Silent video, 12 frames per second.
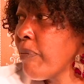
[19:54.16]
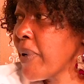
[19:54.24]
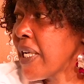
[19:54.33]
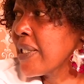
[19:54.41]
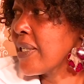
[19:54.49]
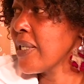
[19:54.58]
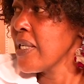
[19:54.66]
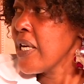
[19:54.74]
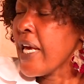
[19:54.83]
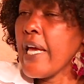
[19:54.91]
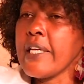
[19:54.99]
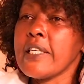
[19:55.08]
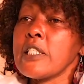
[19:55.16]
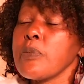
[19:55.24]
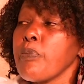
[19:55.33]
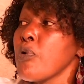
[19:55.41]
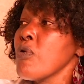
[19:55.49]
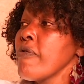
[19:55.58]
platter. It is
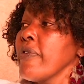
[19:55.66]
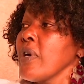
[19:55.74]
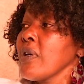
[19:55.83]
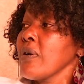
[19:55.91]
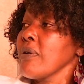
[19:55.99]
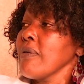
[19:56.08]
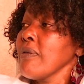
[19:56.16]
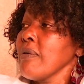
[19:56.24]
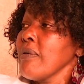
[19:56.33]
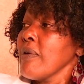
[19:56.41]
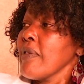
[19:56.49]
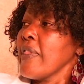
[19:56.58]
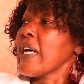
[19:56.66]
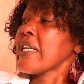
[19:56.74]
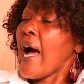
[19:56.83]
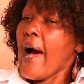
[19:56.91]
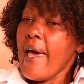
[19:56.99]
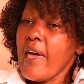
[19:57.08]
proving
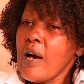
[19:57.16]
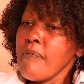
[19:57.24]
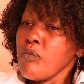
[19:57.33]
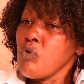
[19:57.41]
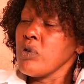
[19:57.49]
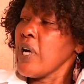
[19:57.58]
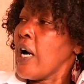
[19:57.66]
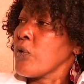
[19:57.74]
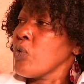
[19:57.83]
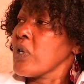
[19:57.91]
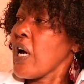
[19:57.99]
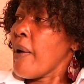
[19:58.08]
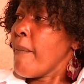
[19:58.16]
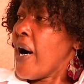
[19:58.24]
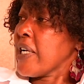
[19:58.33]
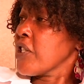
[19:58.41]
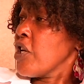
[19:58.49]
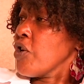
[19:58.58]
that I am good at what I'm
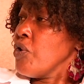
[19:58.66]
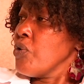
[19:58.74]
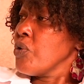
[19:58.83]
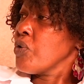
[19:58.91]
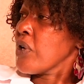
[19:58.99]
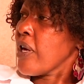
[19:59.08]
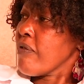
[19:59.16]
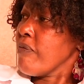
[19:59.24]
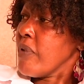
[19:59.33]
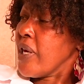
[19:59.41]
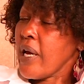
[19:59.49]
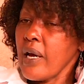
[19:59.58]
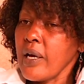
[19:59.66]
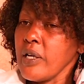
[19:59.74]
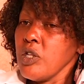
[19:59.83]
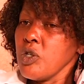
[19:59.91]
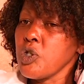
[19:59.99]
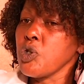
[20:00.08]
asking you to give me.
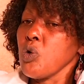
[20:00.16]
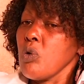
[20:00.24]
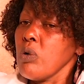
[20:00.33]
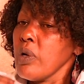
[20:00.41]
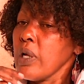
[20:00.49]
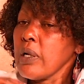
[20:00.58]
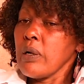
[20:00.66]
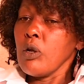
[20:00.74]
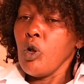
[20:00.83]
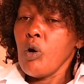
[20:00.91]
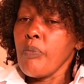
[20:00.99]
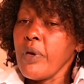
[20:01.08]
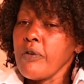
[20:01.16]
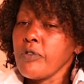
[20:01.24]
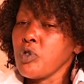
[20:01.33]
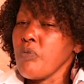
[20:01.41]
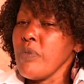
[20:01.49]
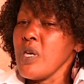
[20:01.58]
So lobbying
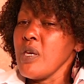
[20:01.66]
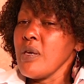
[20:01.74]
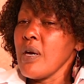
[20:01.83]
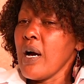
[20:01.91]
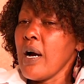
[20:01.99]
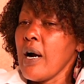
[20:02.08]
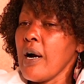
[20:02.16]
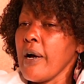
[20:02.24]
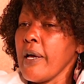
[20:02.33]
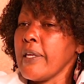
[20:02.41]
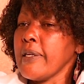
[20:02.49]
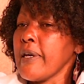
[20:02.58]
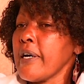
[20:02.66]
to me, and